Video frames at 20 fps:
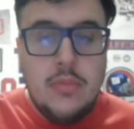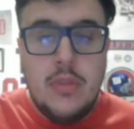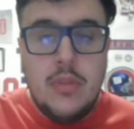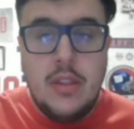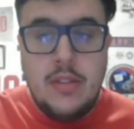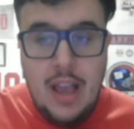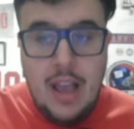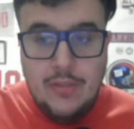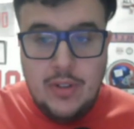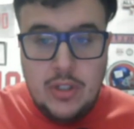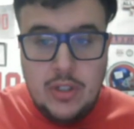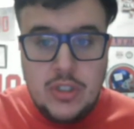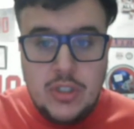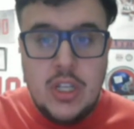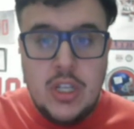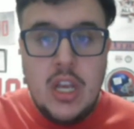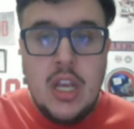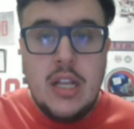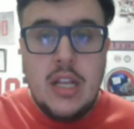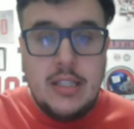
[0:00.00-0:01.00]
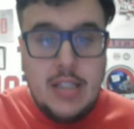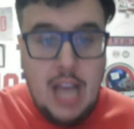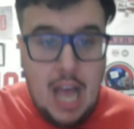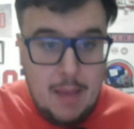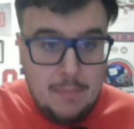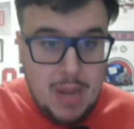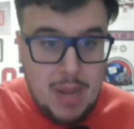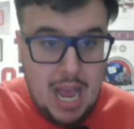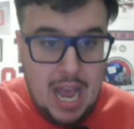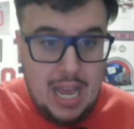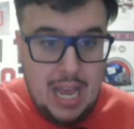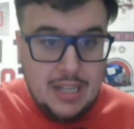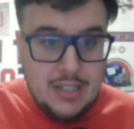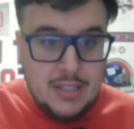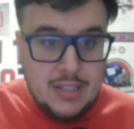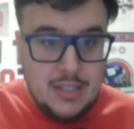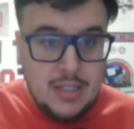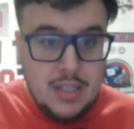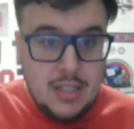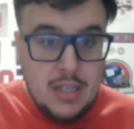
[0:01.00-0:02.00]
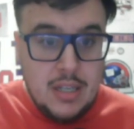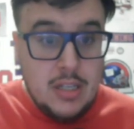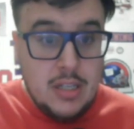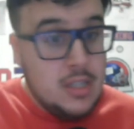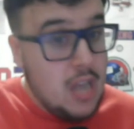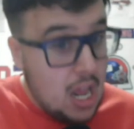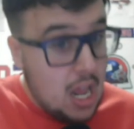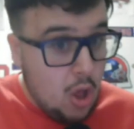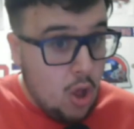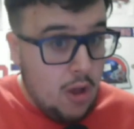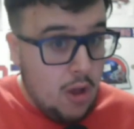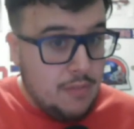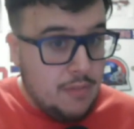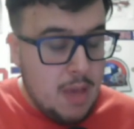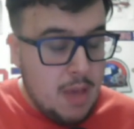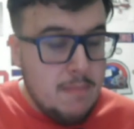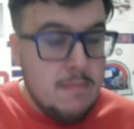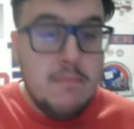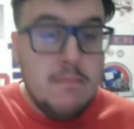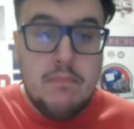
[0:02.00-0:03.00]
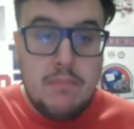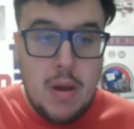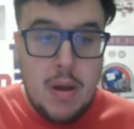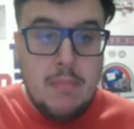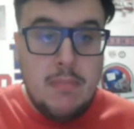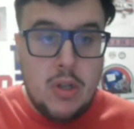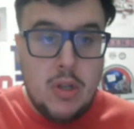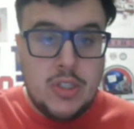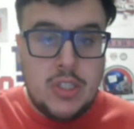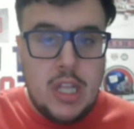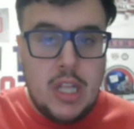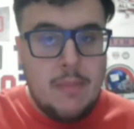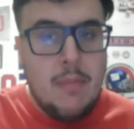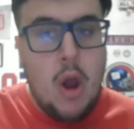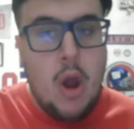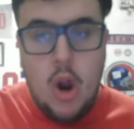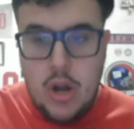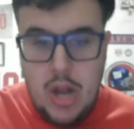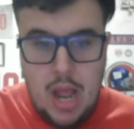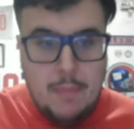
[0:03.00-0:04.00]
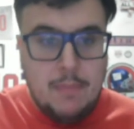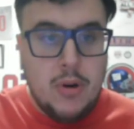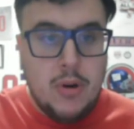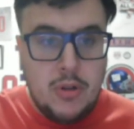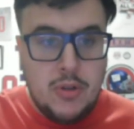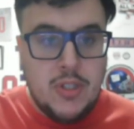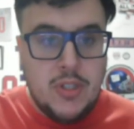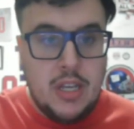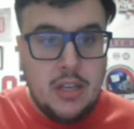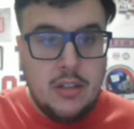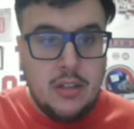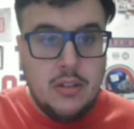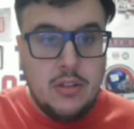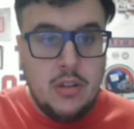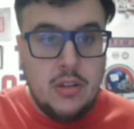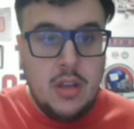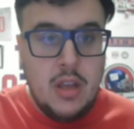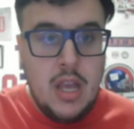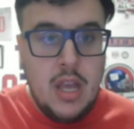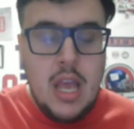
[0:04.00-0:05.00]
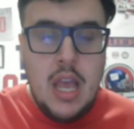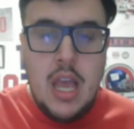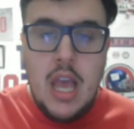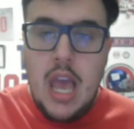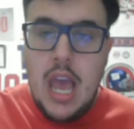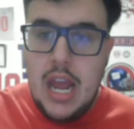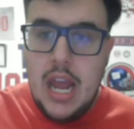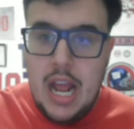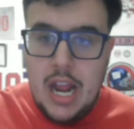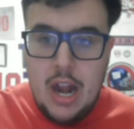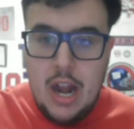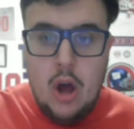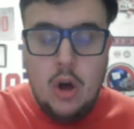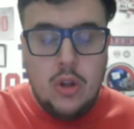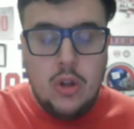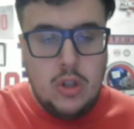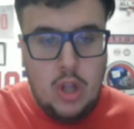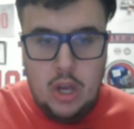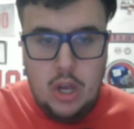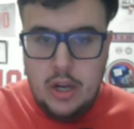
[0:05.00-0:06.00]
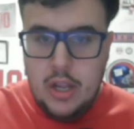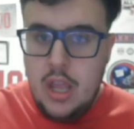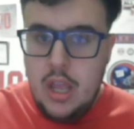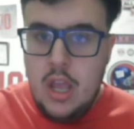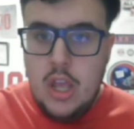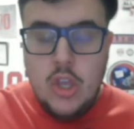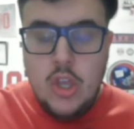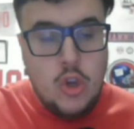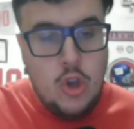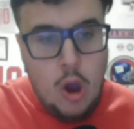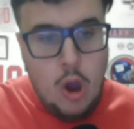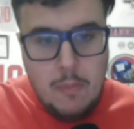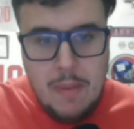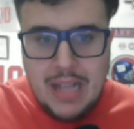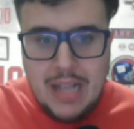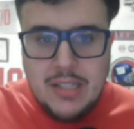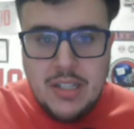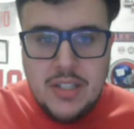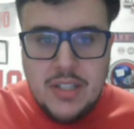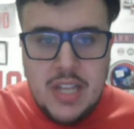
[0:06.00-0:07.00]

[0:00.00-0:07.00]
the Devils' top guys, not all of them, but most of them, are not producing. And I know, look, you go back to the